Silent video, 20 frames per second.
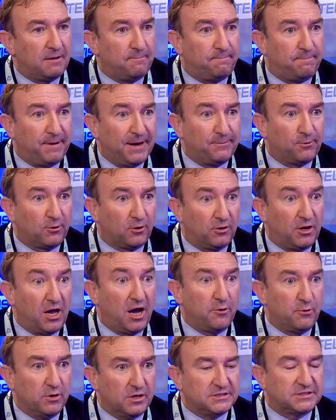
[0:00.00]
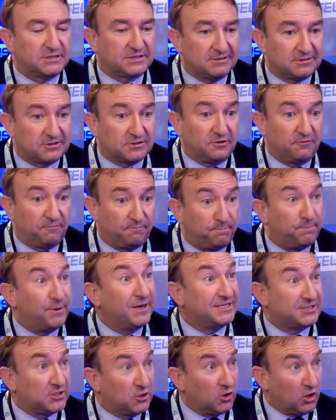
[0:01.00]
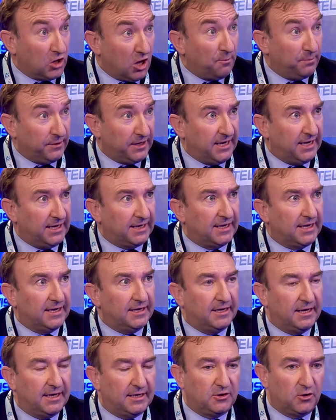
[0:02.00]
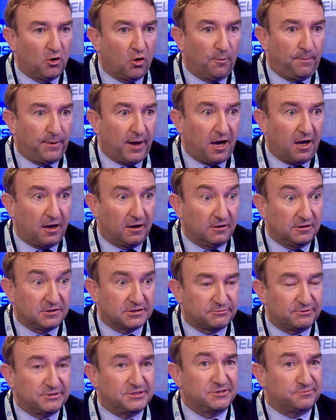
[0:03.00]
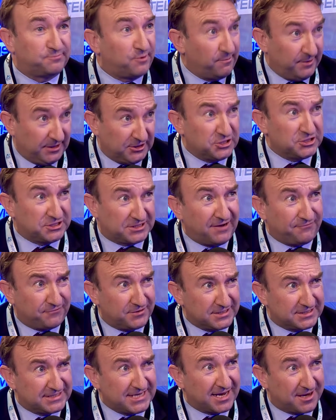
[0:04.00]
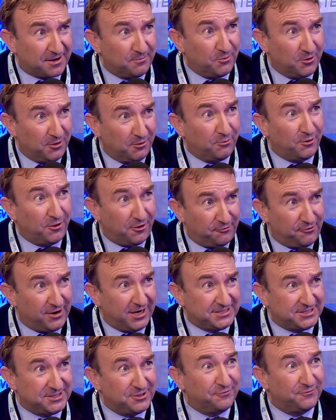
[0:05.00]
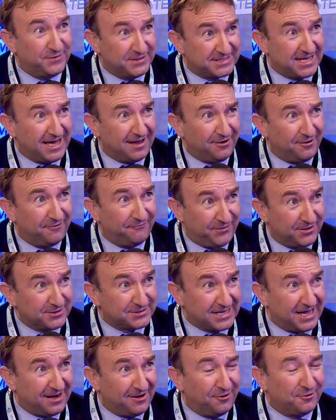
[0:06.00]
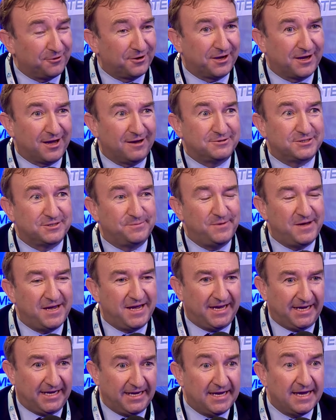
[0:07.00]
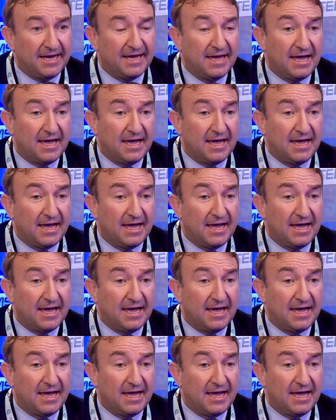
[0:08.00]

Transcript: people know as sort of political lobbying in your parlance, which is probably just after the Second World War, right enough, feels that long ago to me,